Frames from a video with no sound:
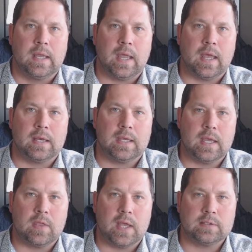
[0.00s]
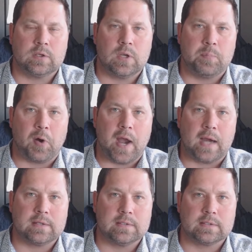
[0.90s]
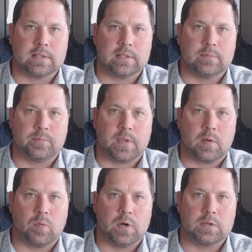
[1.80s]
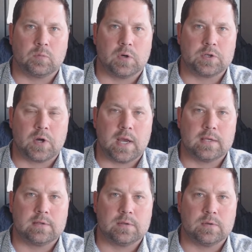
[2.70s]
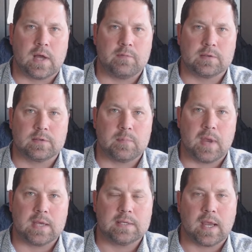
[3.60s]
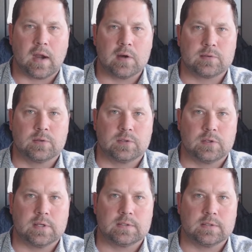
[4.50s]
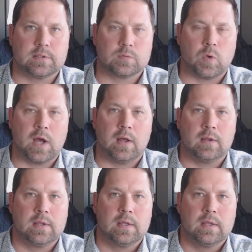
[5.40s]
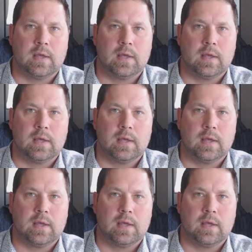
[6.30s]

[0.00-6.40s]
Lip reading: And again, that's good practice, and we're trying to obviously maintain our social distance as well,